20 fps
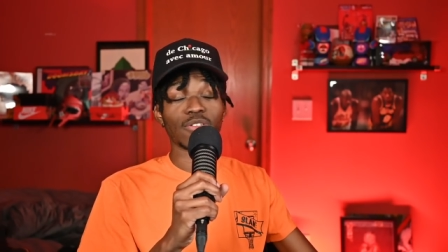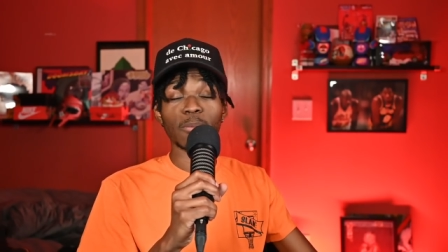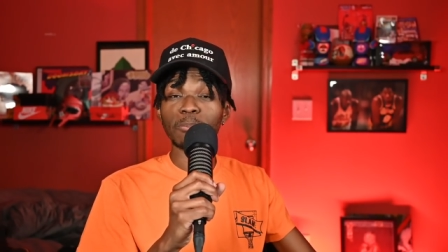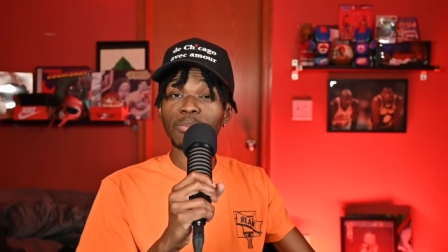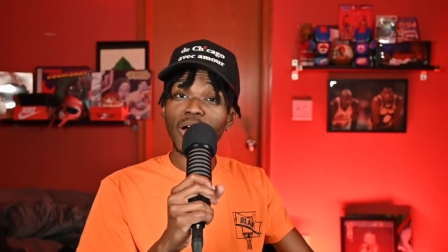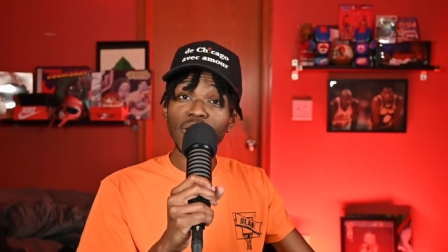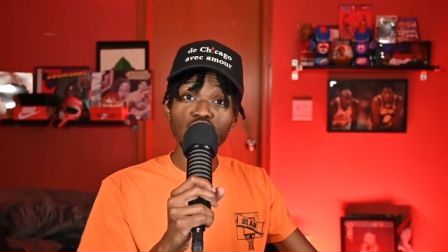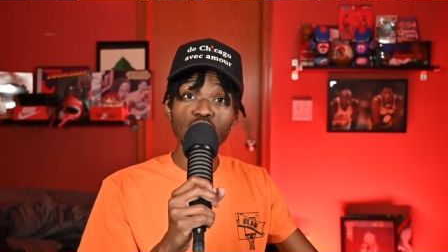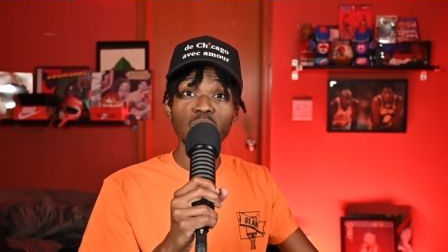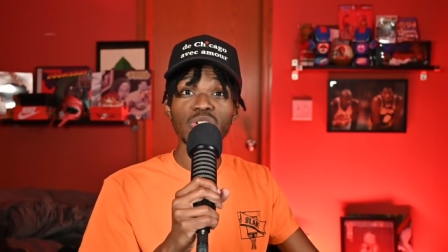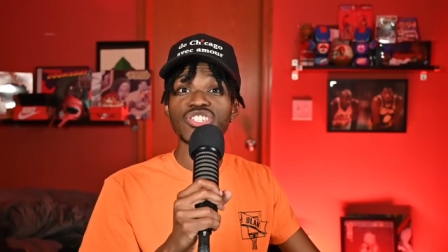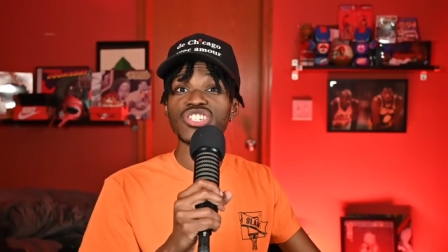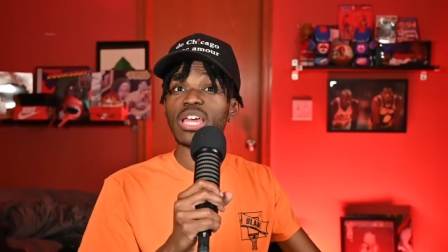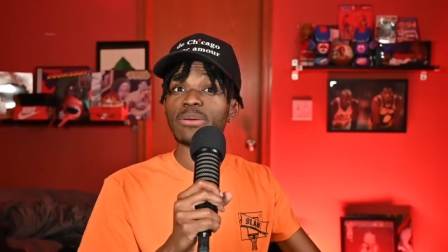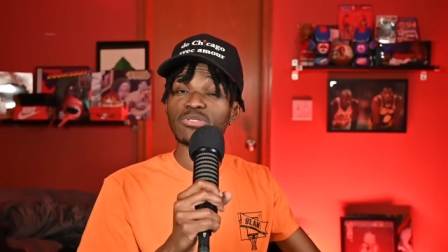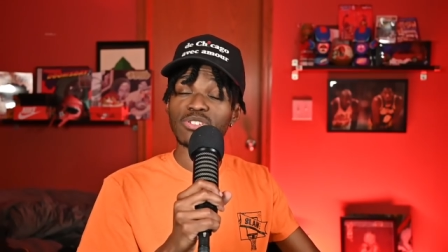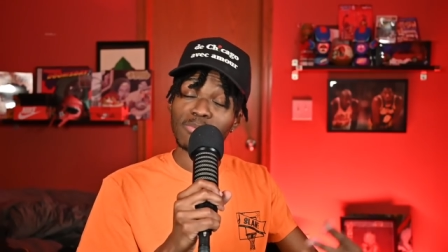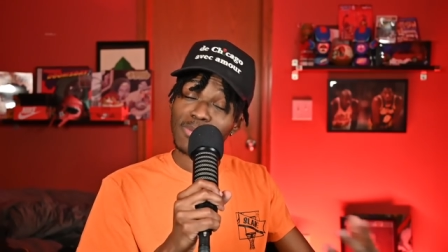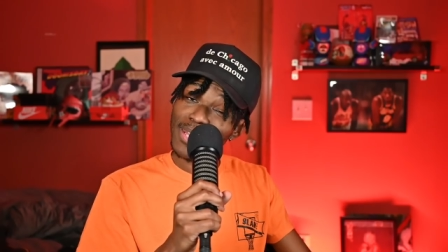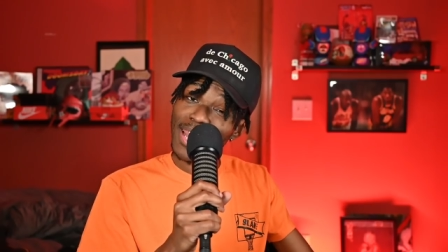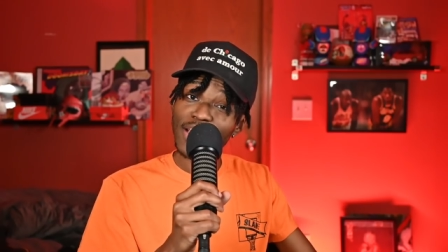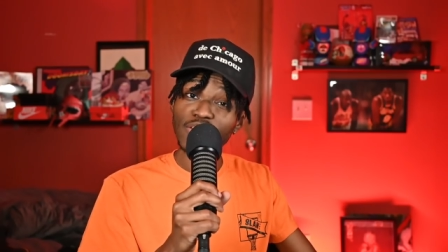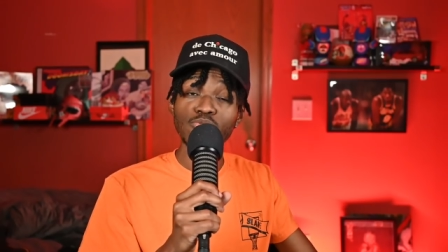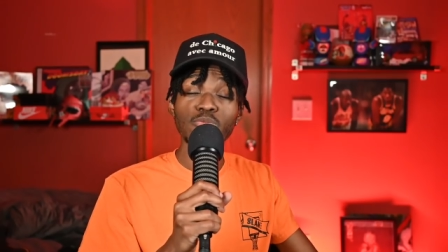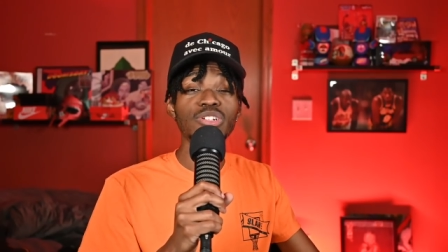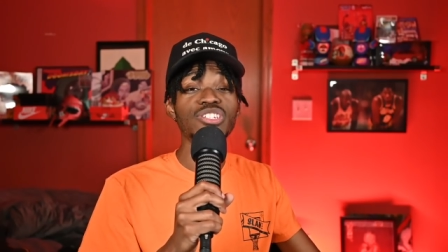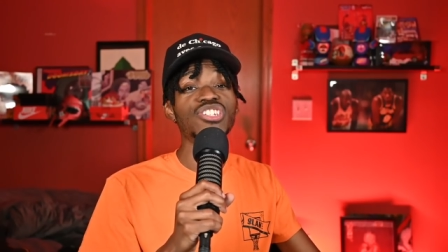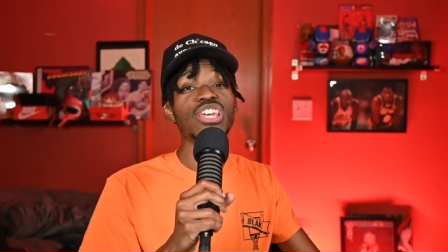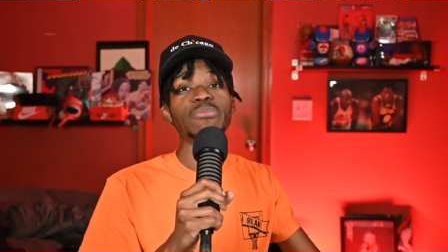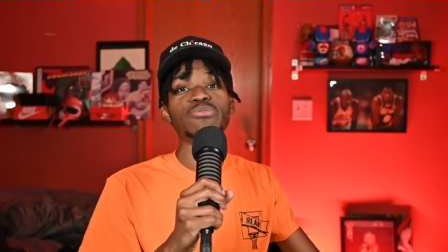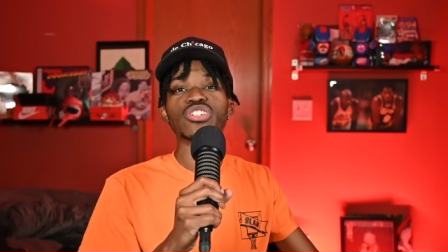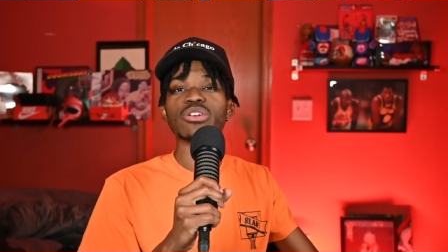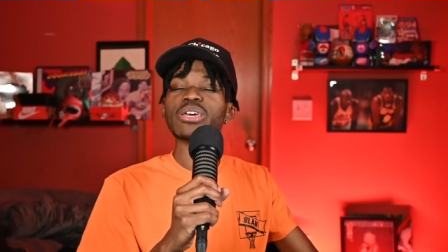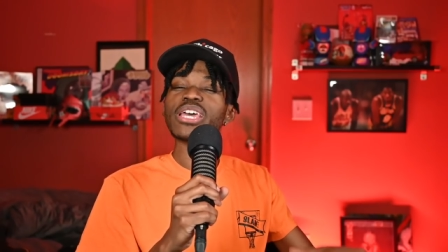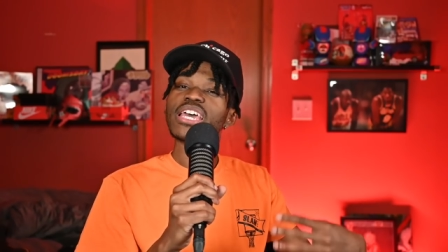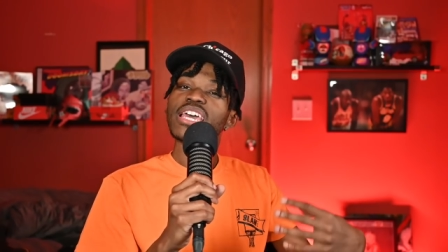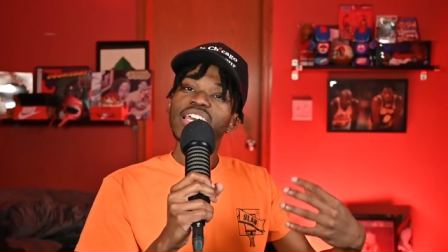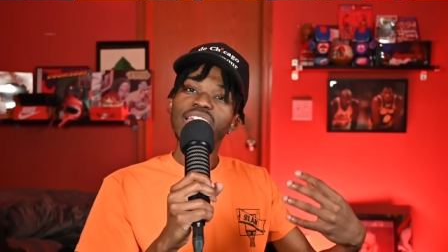The Bucks win a championship. The Nets win a championship.